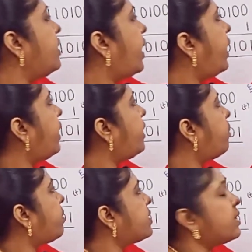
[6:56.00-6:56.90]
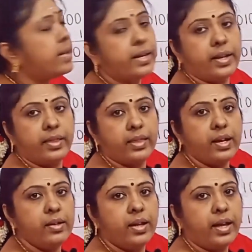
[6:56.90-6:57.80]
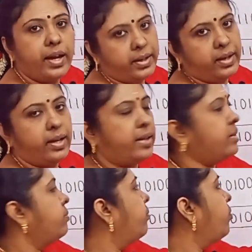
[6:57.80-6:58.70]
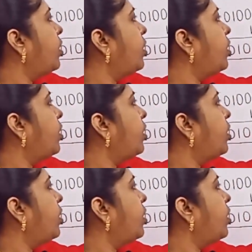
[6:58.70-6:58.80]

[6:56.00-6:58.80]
I had represented in the red color.